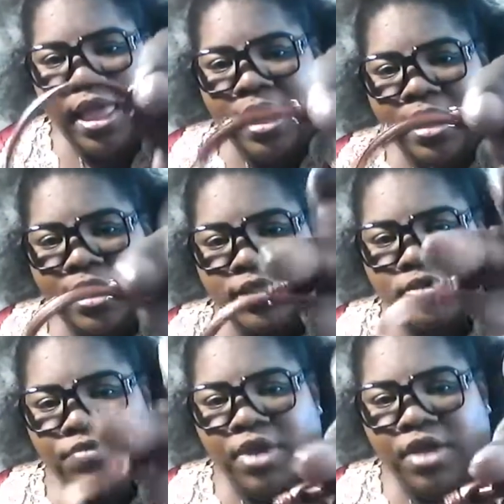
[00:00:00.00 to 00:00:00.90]
And
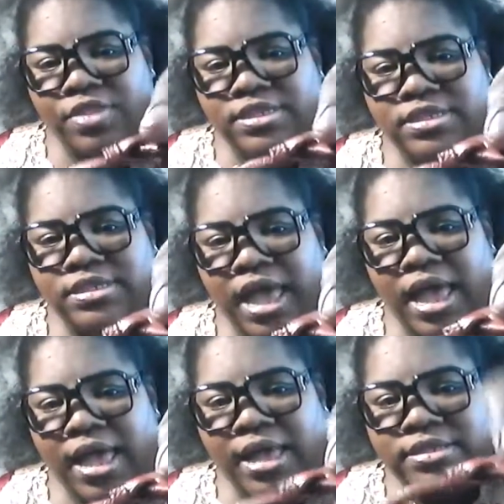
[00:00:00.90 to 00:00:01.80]
around the
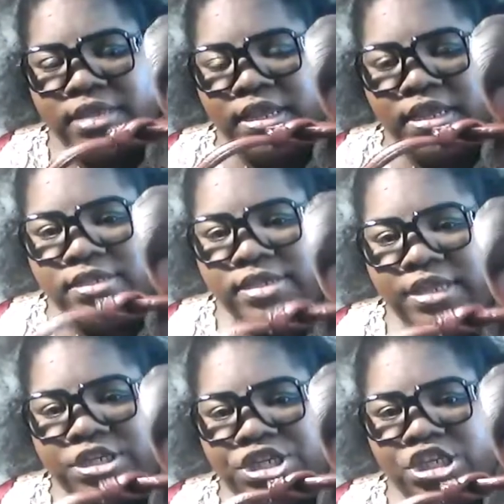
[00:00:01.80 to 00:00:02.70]
sides, it is
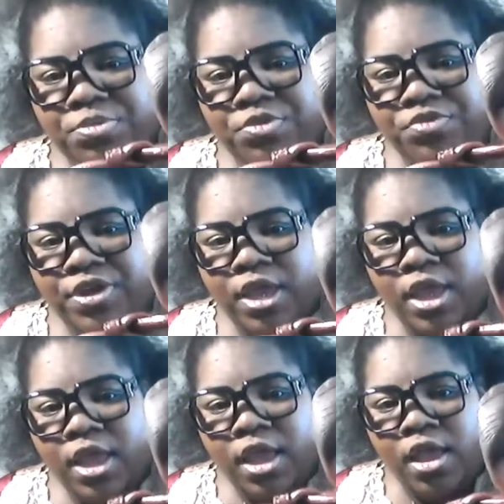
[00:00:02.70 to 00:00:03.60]
a shimmery,
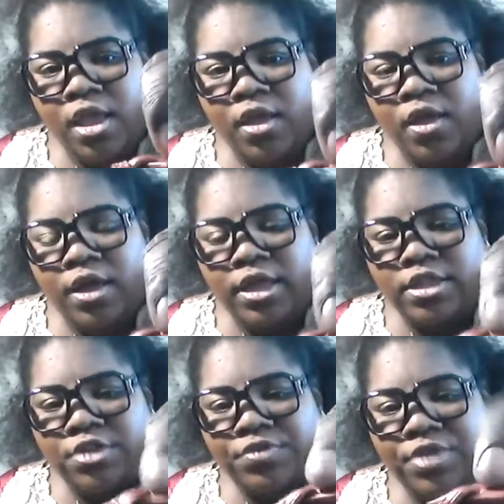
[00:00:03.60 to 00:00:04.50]

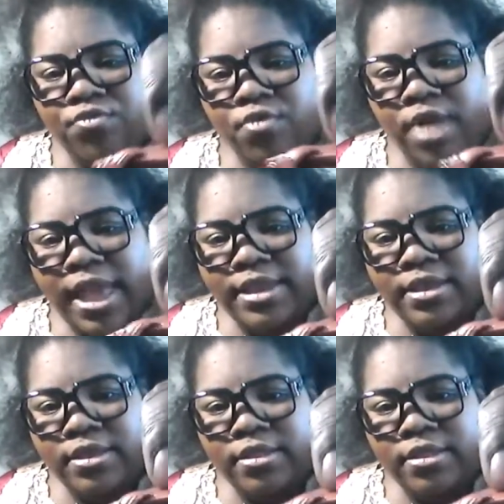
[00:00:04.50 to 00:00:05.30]
glittery red.